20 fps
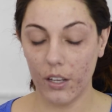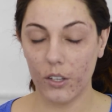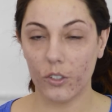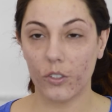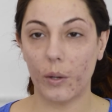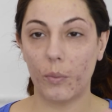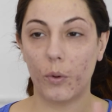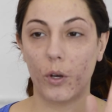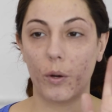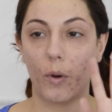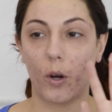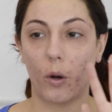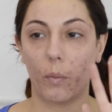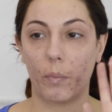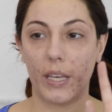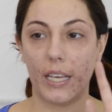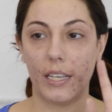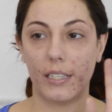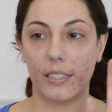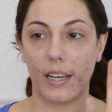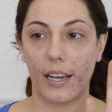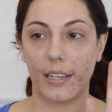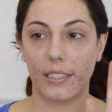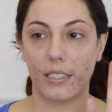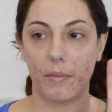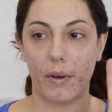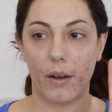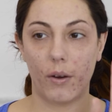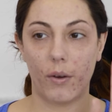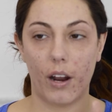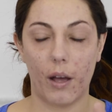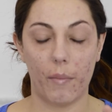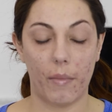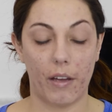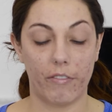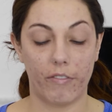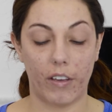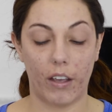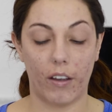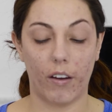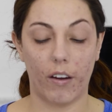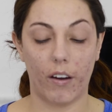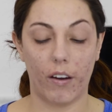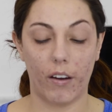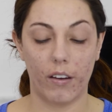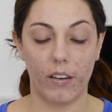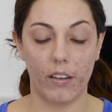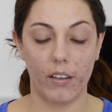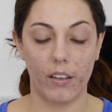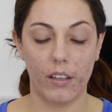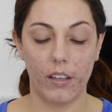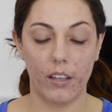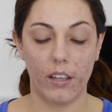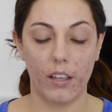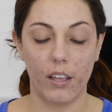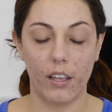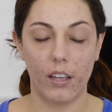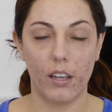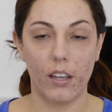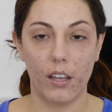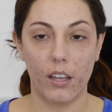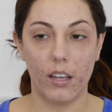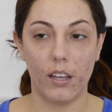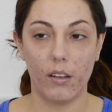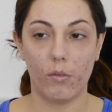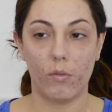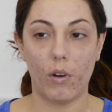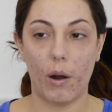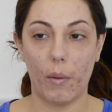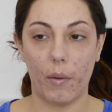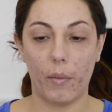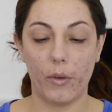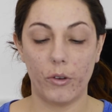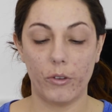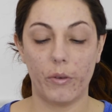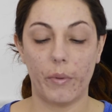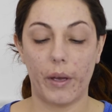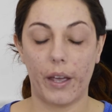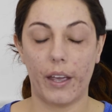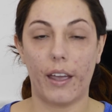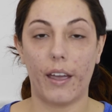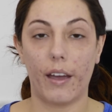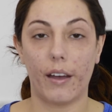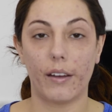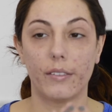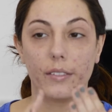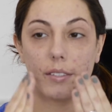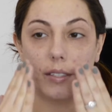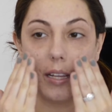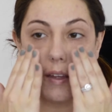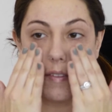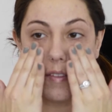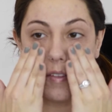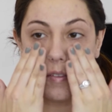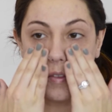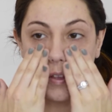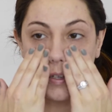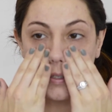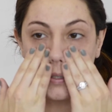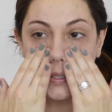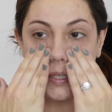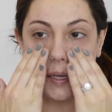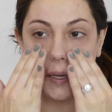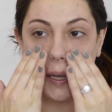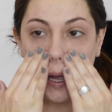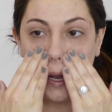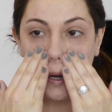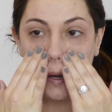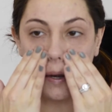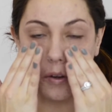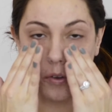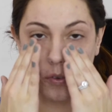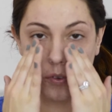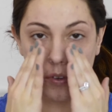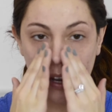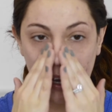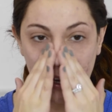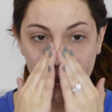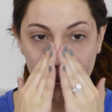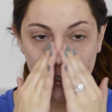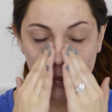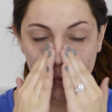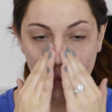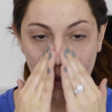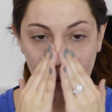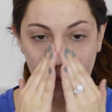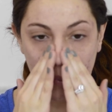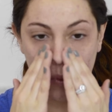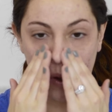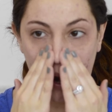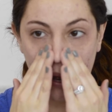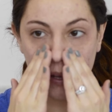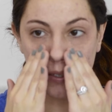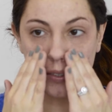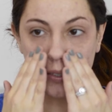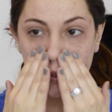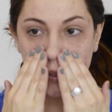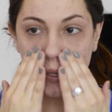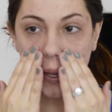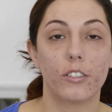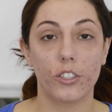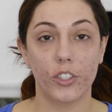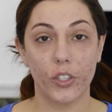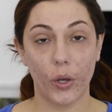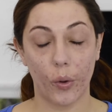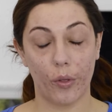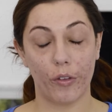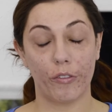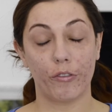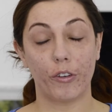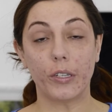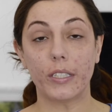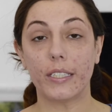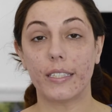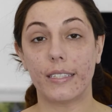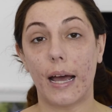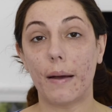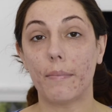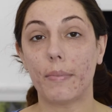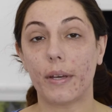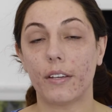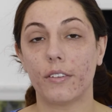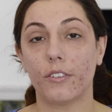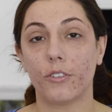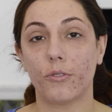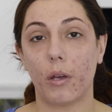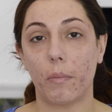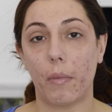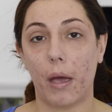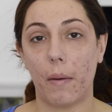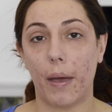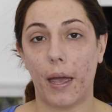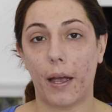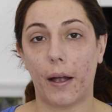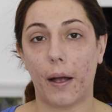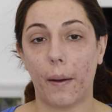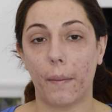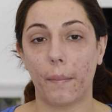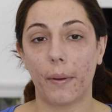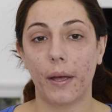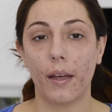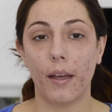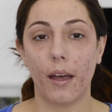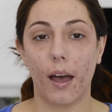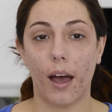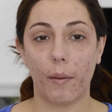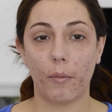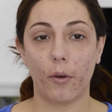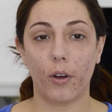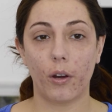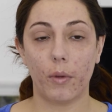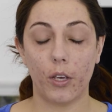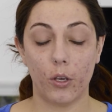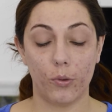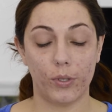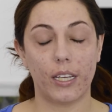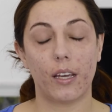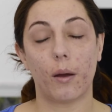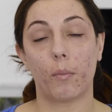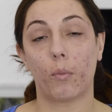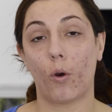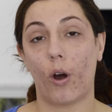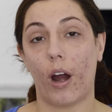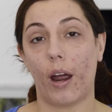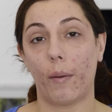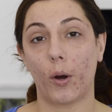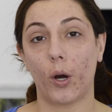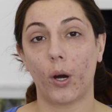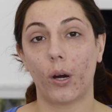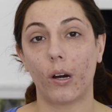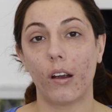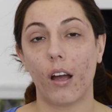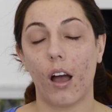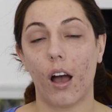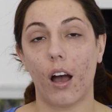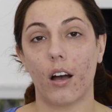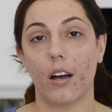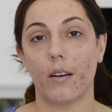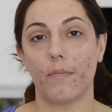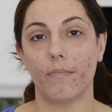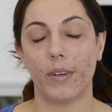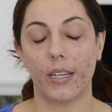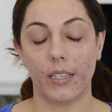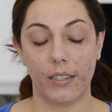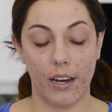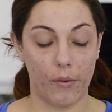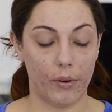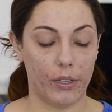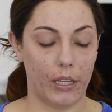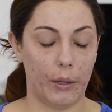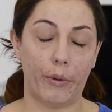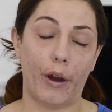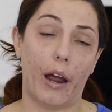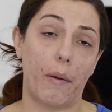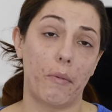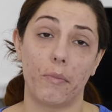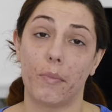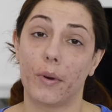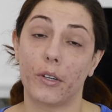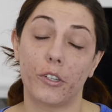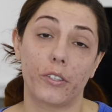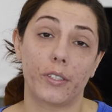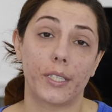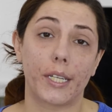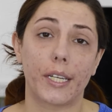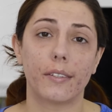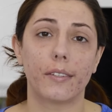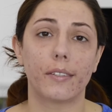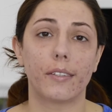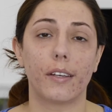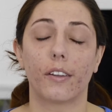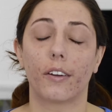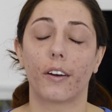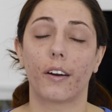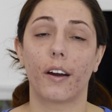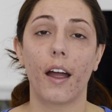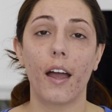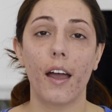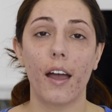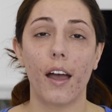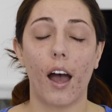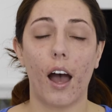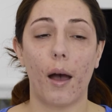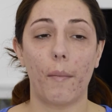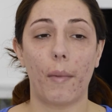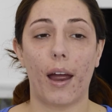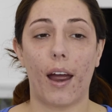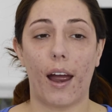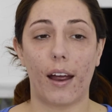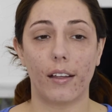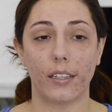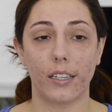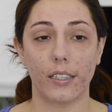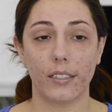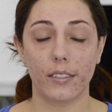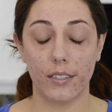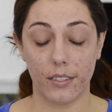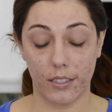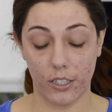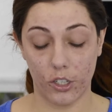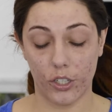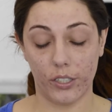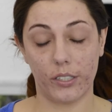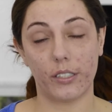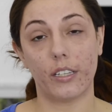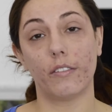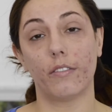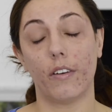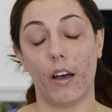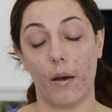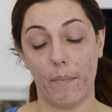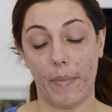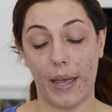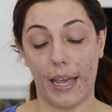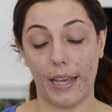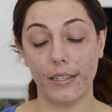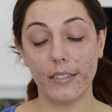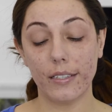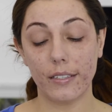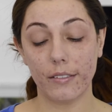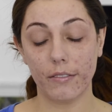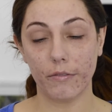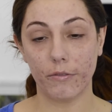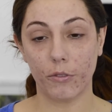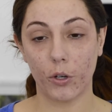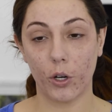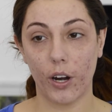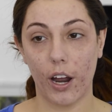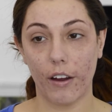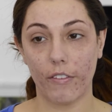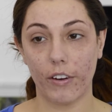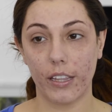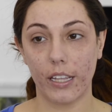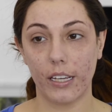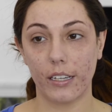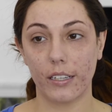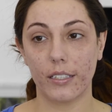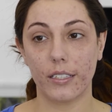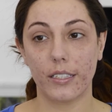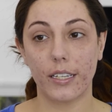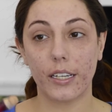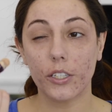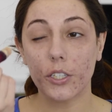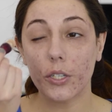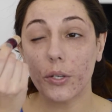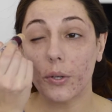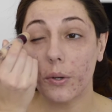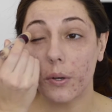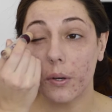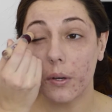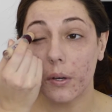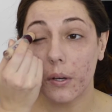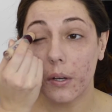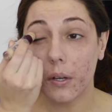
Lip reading: So I put about a pea-sized amount on my finger, rub it between my hands, and then this, again, I just want to press. So the first step in doing my makeup, I'm going to be using a primer, not really a primer, but just a concealer on my eyelids to just give a base for everything to stick to.